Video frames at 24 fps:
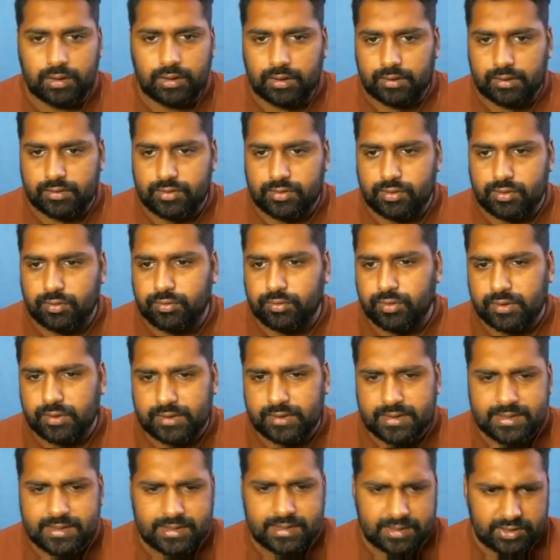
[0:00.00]
so for
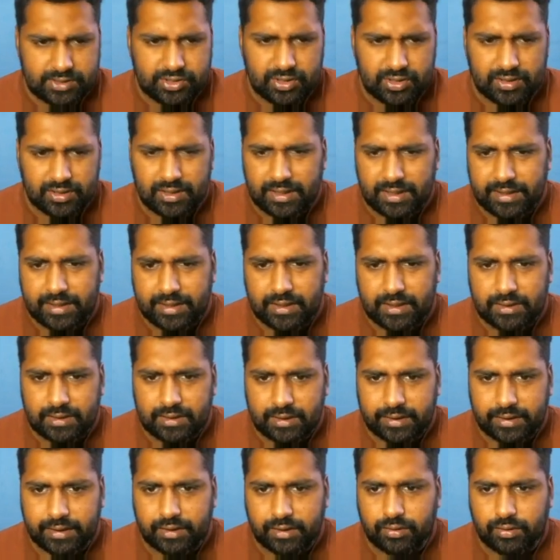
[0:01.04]
this general idea,
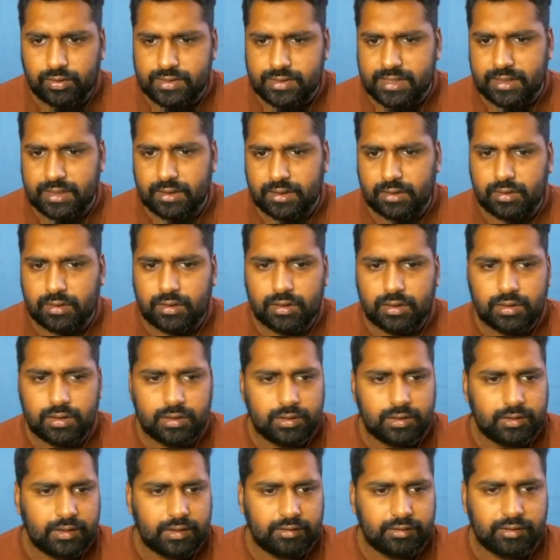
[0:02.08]
again cosec
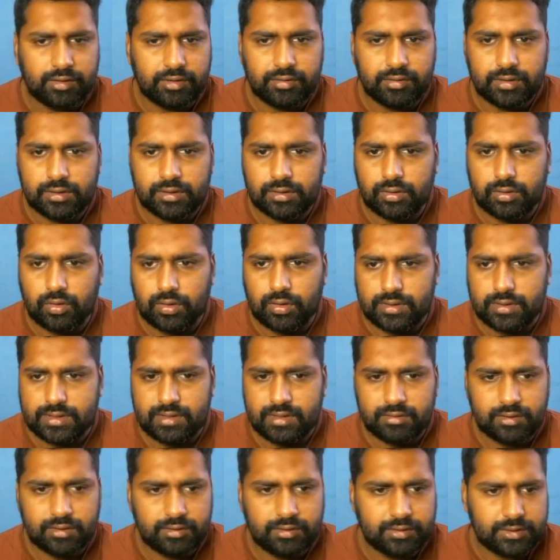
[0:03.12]
I've given, cos
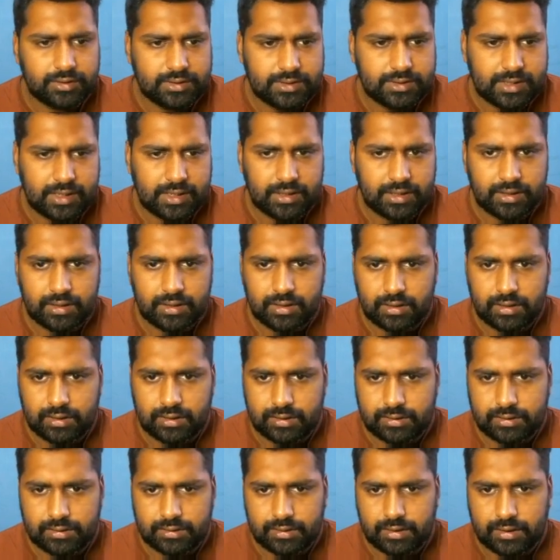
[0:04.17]
I've given, and
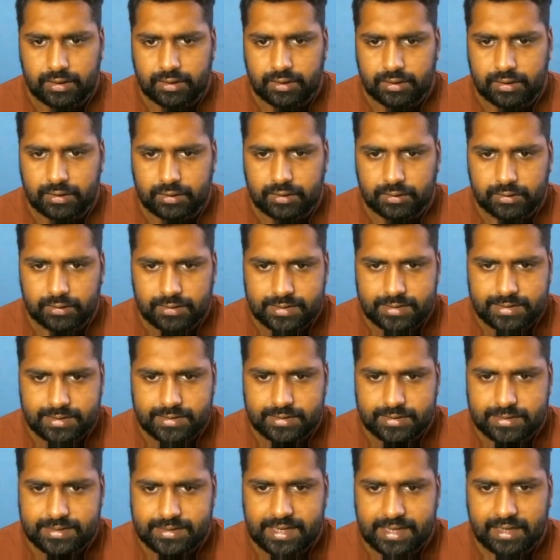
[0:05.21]
then
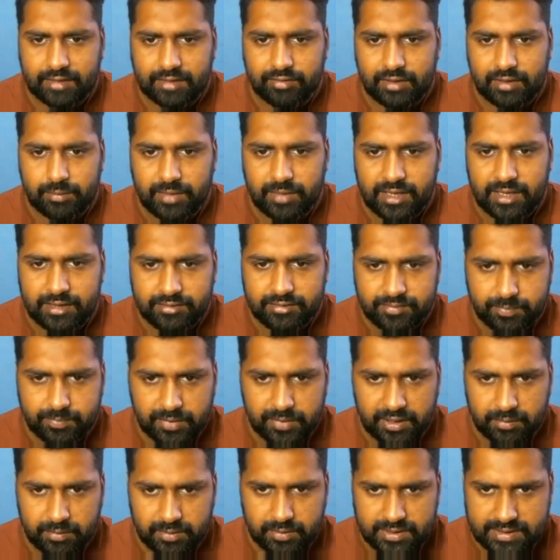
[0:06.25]
sec will behave
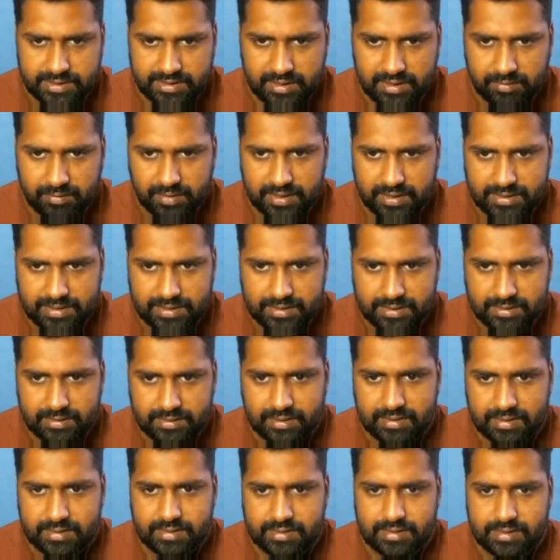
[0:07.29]
pretty much same as
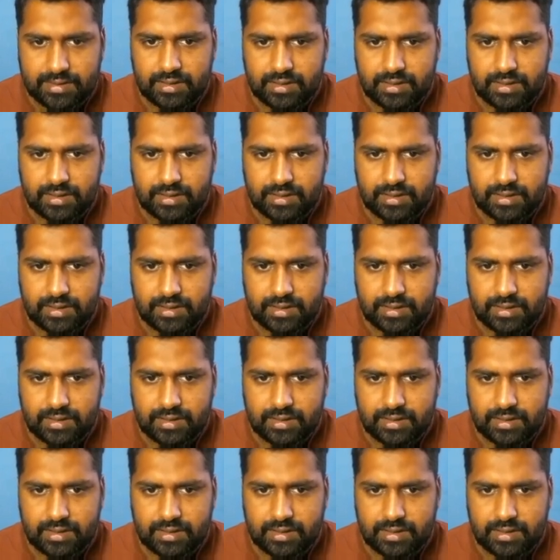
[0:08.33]
this,